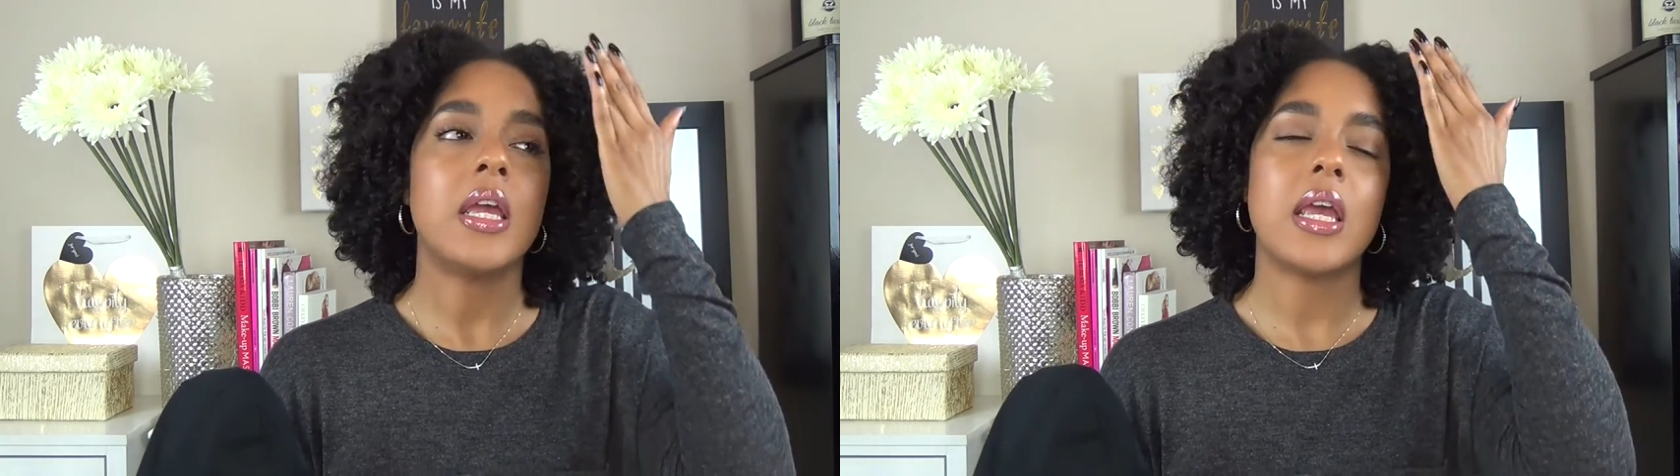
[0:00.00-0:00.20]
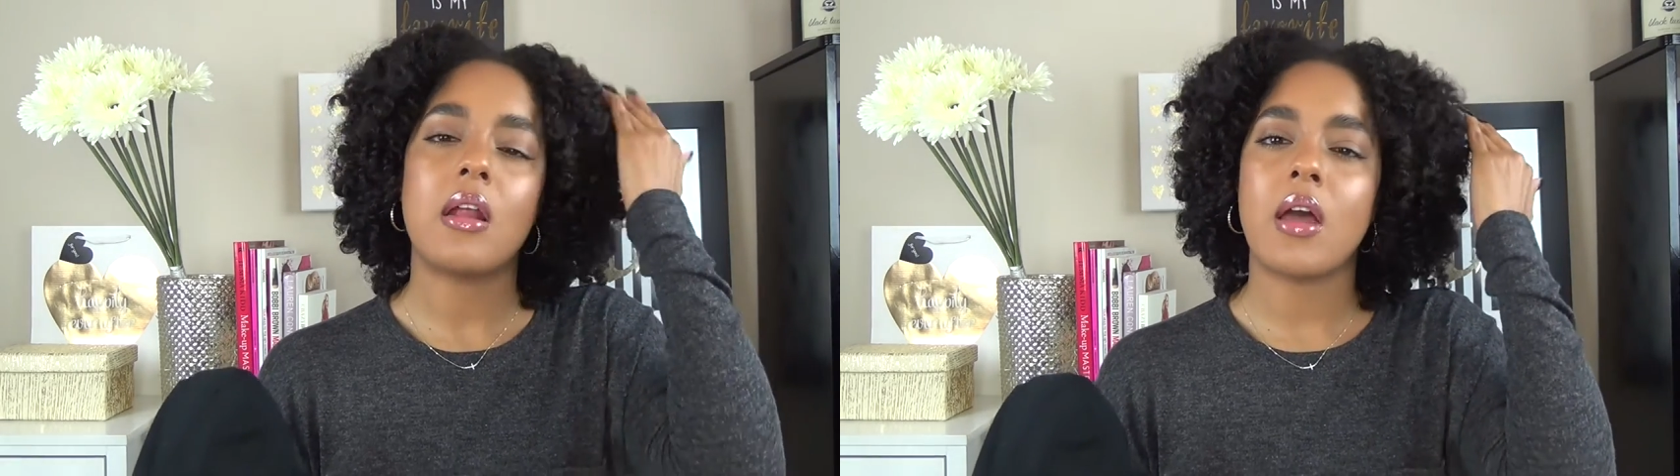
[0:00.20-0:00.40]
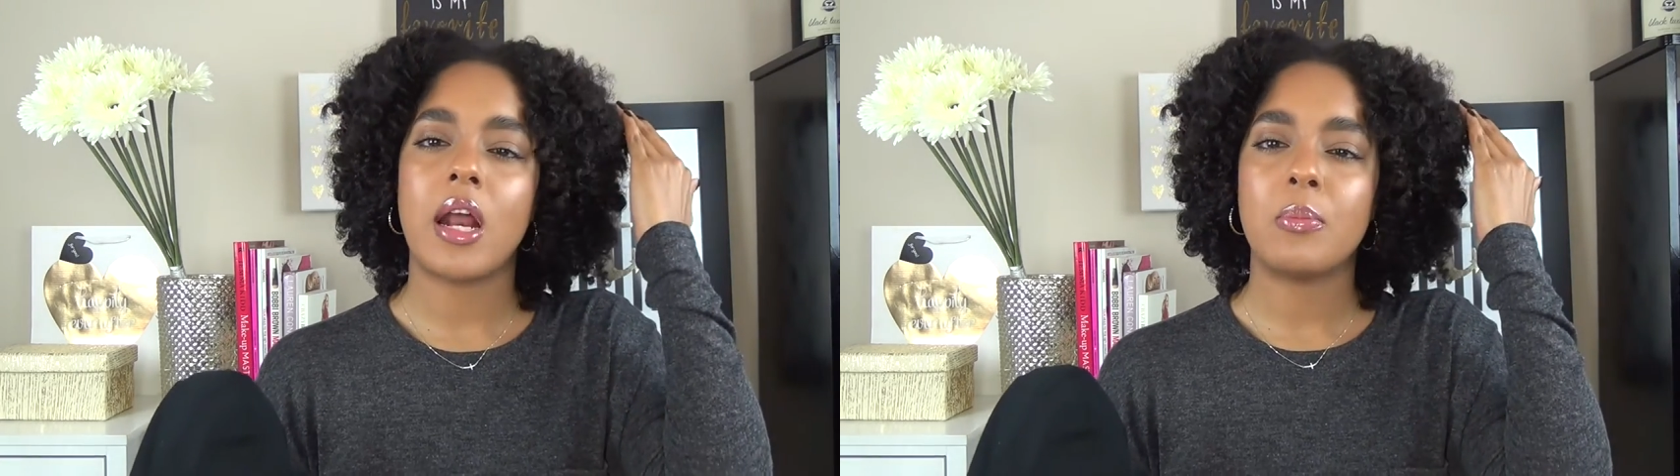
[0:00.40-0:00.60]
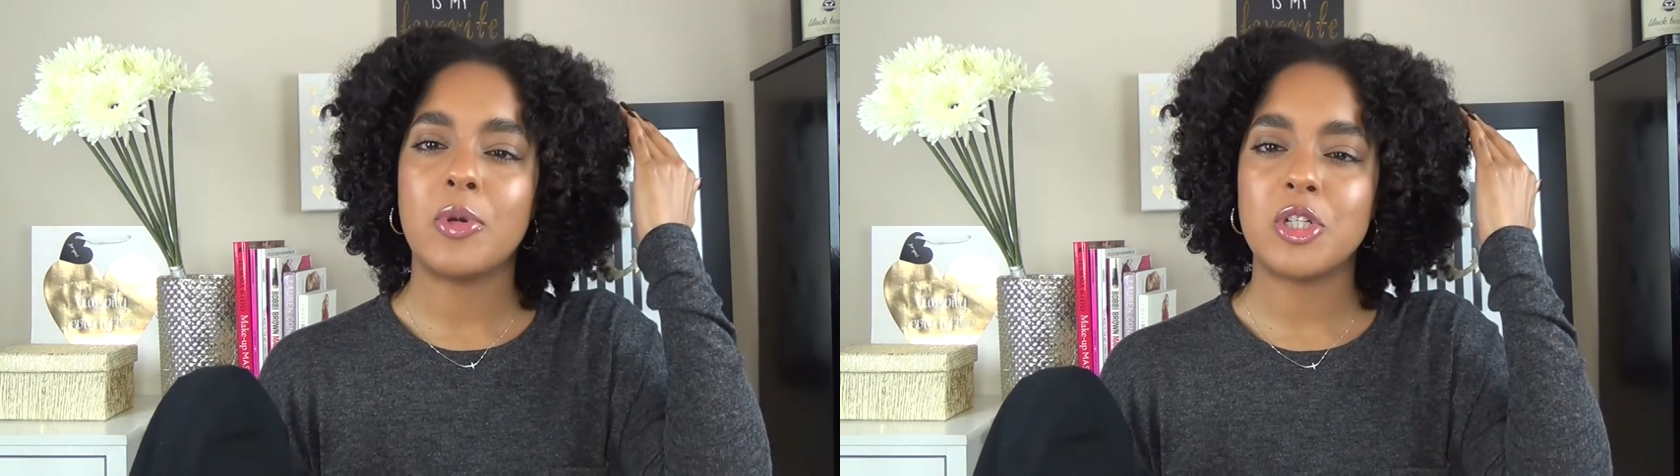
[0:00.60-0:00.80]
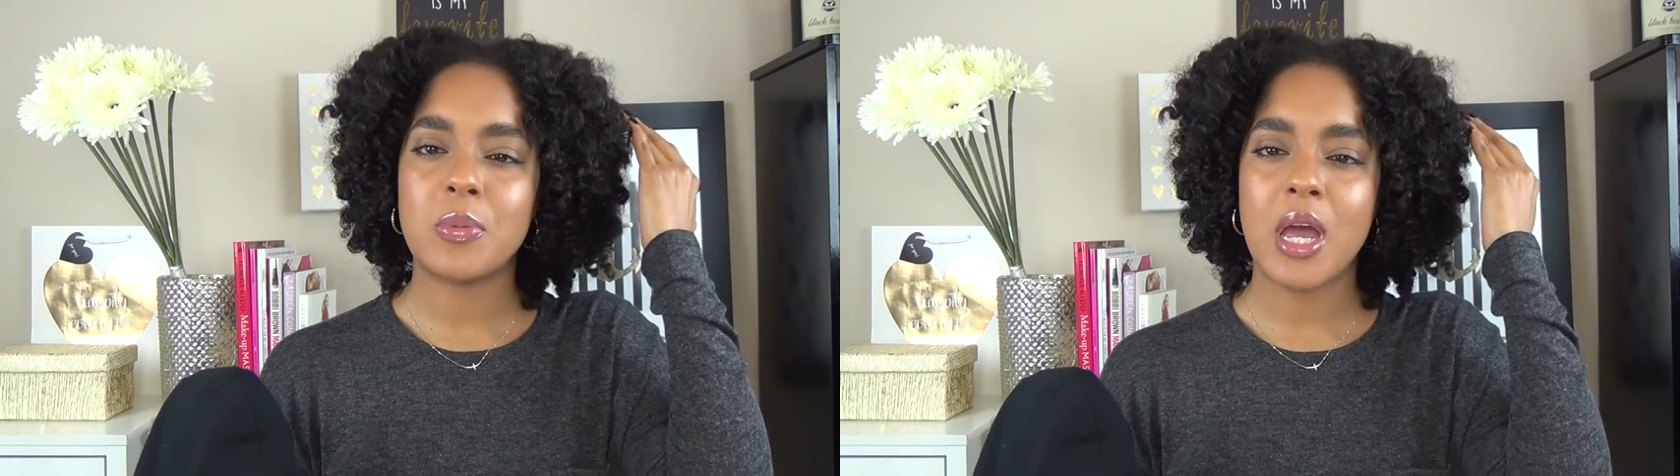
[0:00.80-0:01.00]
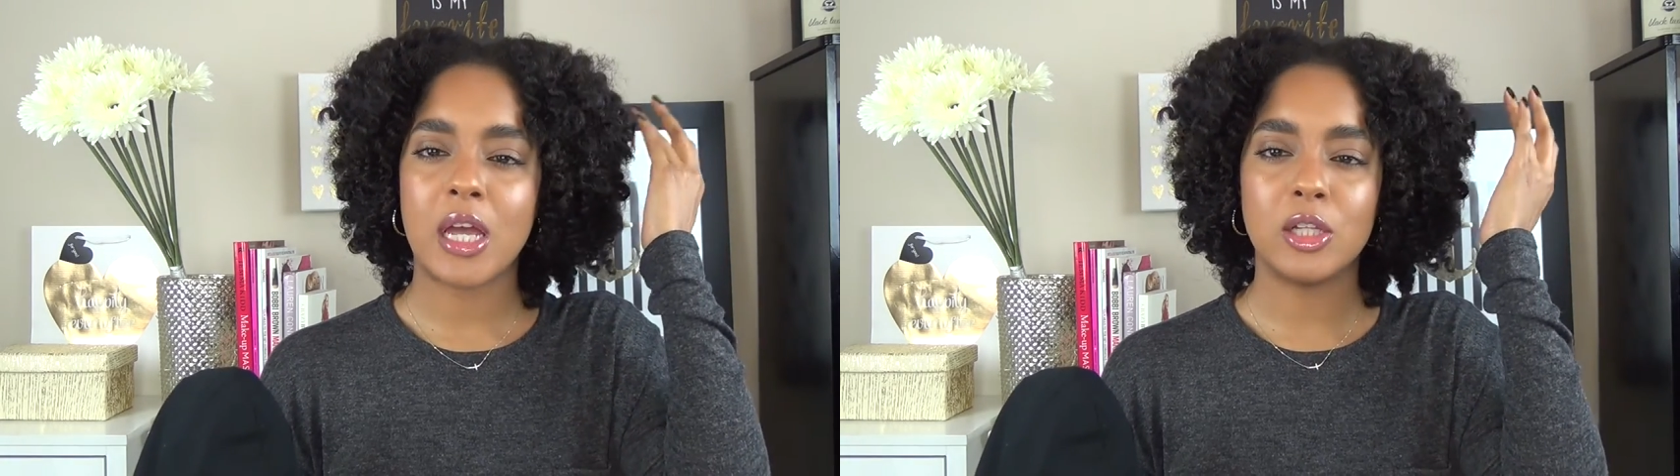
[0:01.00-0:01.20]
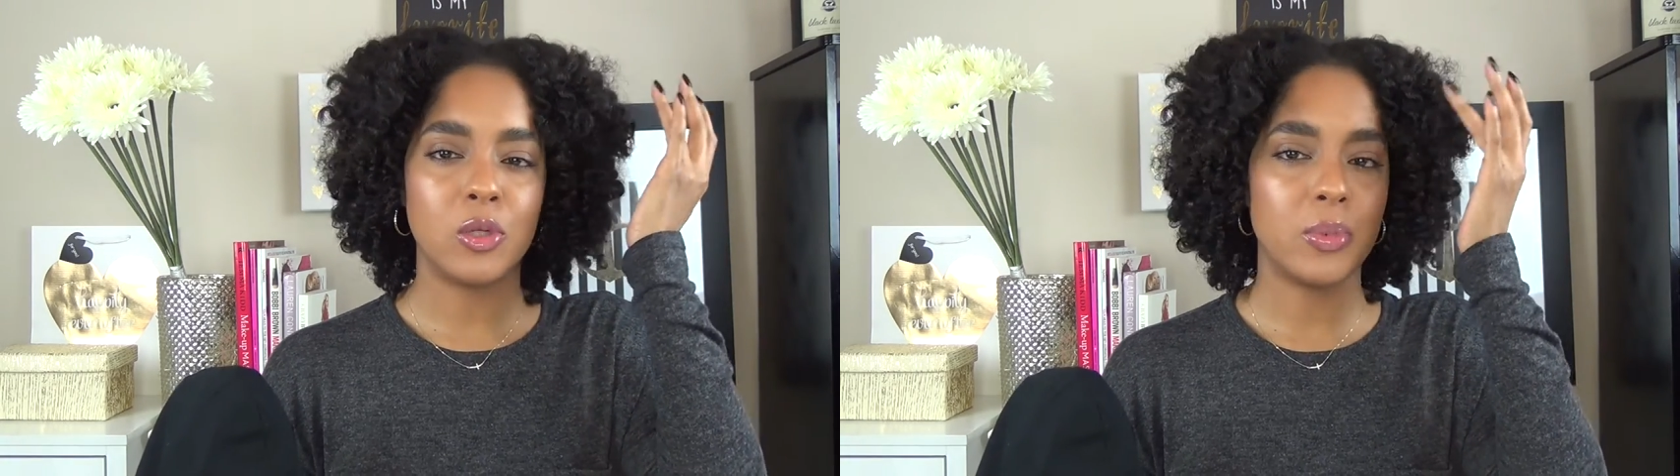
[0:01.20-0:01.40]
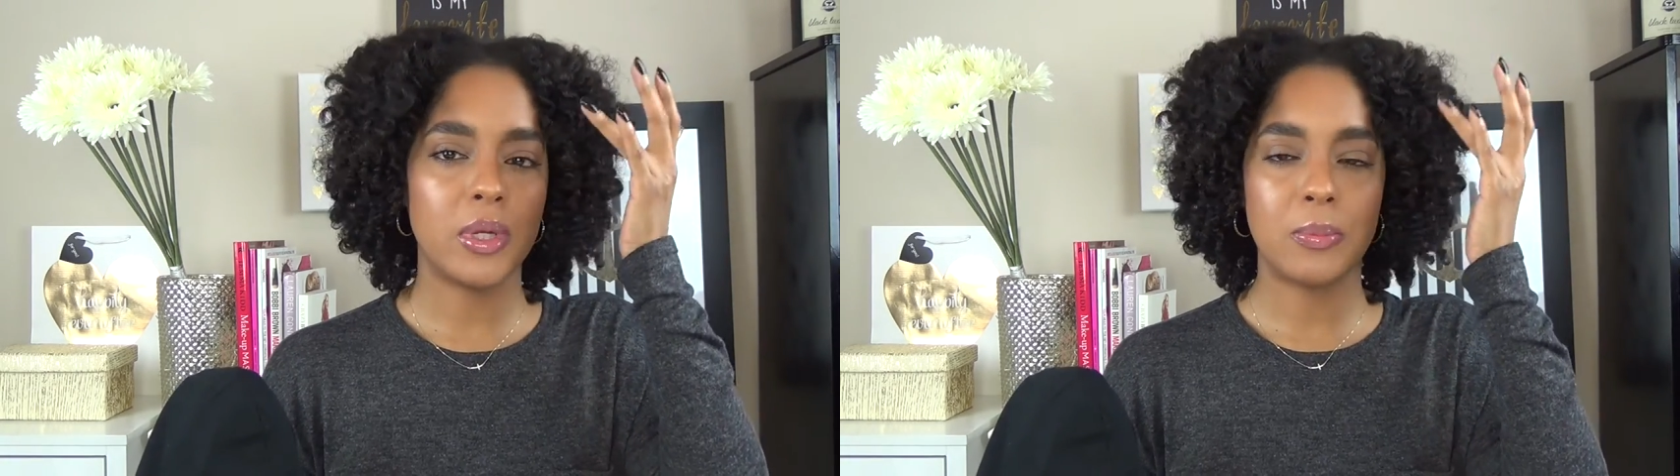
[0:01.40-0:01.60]
and I'll kind of push it back a
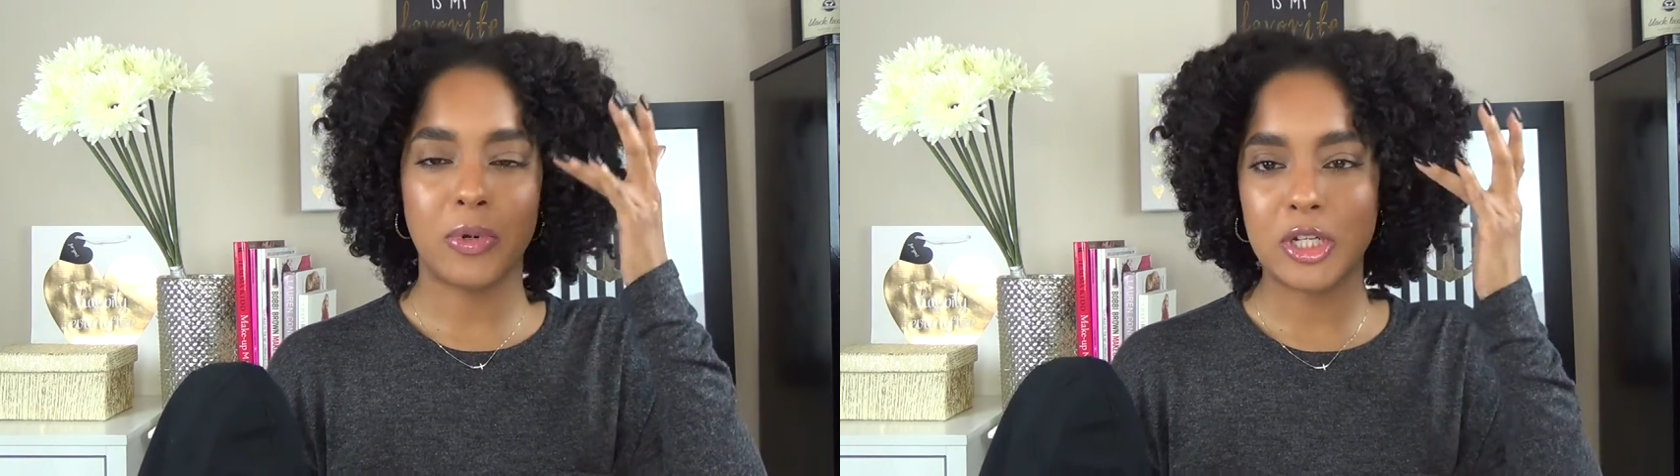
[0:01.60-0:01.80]
little bit,